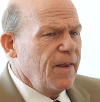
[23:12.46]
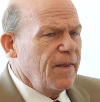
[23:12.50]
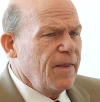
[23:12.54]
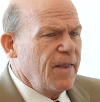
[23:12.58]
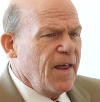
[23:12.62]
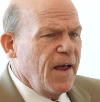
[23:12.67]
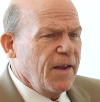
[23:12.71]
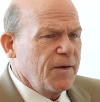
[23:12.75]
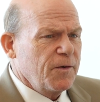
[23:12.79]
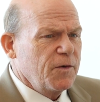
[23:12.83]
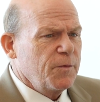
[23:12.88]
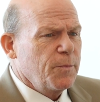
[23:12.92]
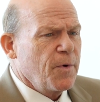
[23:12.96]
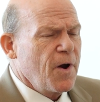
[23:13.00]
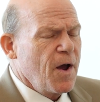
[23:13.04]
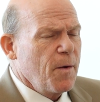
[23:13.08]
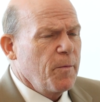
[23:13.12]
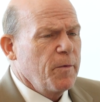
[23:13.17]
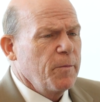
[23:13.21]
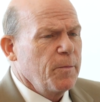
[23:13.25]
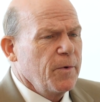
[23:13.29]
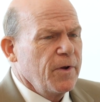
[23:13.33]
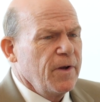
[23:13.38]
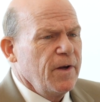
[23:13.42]
that's
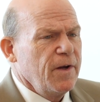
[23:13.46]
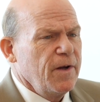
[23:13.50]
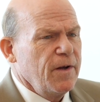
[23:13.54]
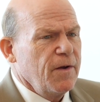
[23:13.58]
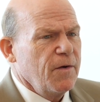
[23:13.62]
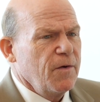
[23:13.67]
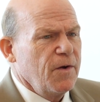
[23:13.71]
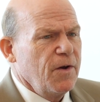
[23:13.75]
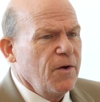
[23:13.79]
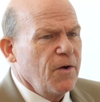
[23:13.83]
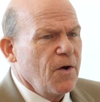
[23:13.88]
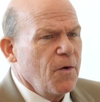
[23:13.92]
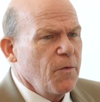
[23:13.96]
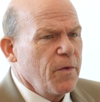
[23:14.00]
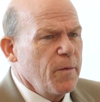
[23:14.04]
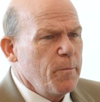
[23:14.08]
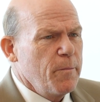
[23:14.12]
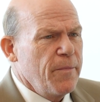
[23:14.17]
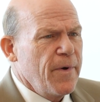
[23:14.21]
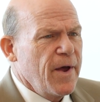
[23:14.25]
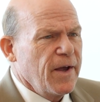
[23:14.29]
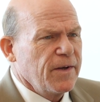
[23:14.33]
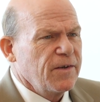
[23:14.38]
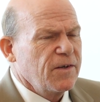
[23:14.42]
probably
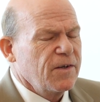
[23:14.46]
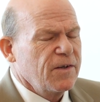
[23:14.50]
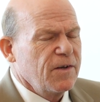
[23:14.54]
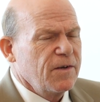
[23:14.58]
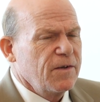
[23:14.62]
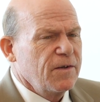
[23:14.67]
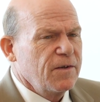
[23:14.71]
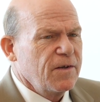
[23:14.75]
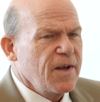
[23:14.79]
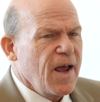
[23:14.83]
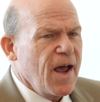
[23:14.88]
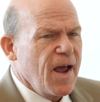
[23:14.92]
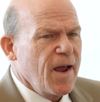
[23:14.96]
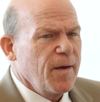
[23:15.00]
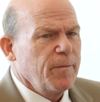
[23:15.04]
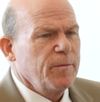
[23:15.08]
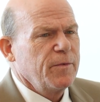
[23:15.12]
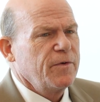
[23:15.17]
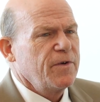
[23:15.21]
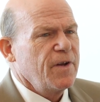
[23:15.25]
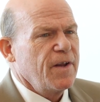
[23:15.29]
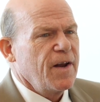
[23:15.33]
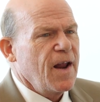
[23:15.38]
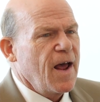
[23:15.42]
the best
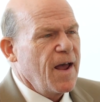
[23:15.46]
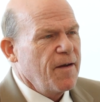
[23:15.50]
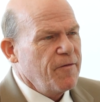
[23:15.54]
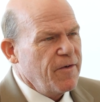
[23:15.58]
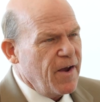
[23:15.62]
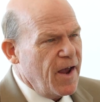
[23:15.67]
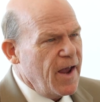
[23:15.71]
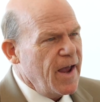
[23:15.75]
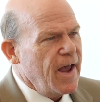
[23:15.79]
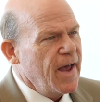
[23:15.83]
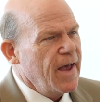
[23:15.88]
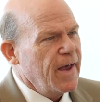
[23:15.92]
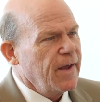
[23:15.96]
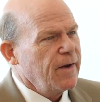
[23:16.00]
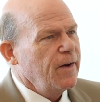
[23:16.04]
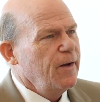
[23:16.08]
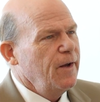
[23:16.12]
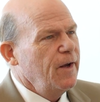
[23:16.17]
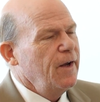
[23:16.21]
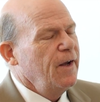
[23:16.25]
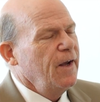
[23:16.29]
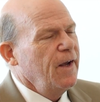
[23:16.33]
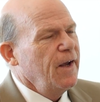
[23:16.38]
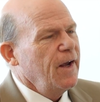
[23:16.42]
times that I've had,
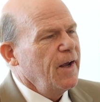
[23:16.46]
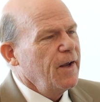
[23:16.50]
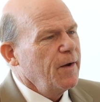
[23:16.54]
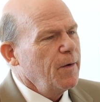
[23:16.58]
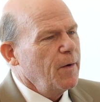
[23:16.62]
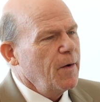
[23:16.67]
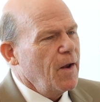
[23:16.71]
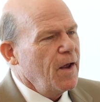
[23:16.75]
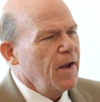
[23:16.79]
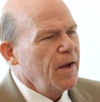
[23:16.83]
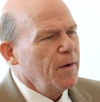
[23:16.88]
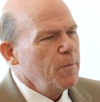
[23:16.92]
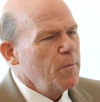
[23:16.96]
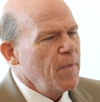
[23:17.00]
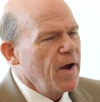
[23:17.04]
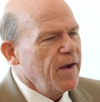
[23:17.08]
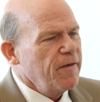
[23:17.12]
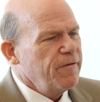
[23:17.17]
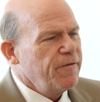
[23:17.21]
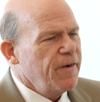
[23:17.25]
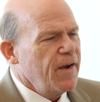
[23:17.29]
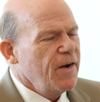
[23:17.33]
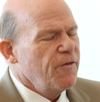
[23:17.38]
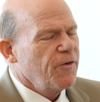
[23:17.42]
and my
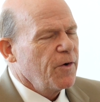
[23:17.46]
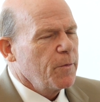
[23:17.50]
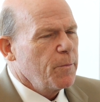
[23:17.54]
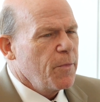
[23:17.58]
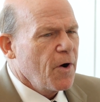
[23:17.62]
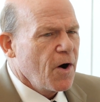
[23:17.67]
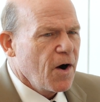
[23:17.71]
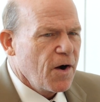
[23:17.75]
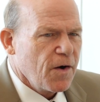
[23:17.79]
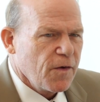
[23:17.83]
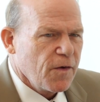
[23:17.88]
favorite part